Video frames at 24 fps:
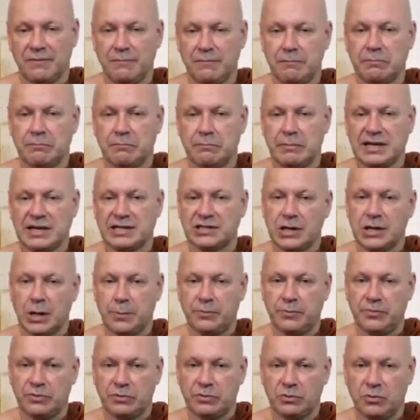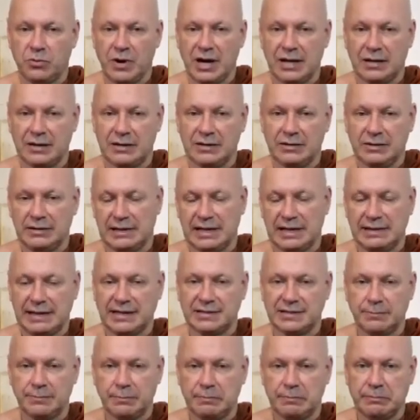messed up quite,
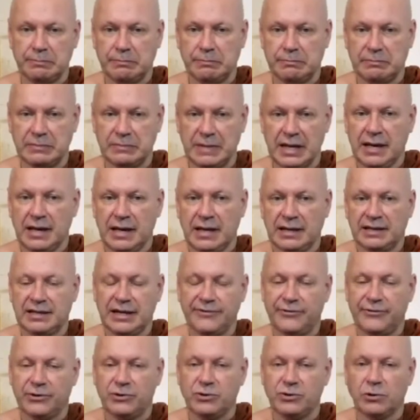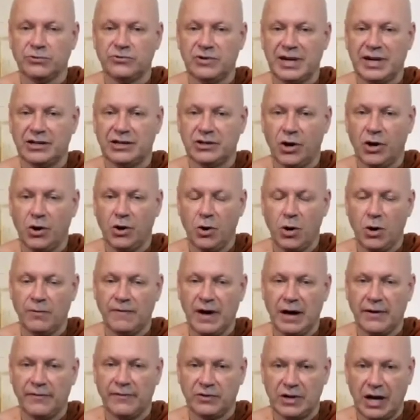that's difficult to let go
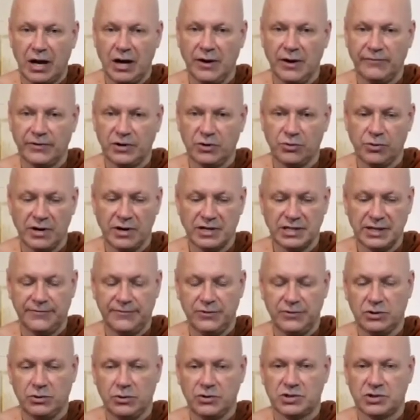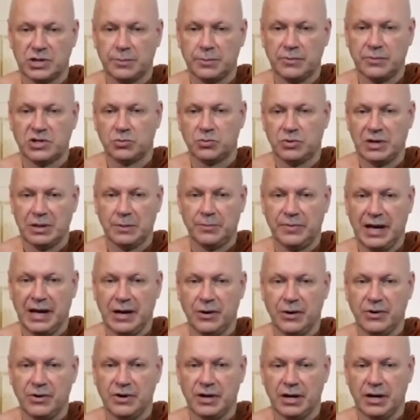of afterwards if you use so much
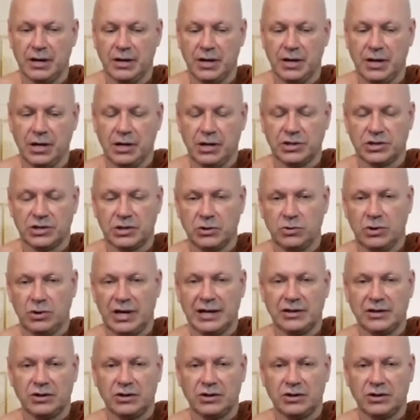willpower. So you let